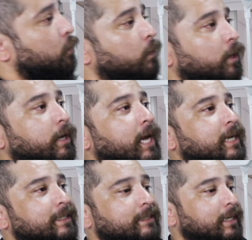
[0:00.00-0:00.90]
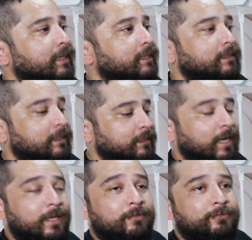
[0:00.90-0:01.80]
we already kind of decided let, let's
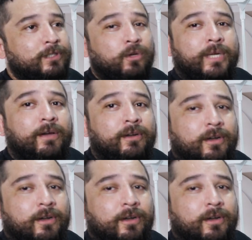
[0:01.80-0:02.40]
kind of slow down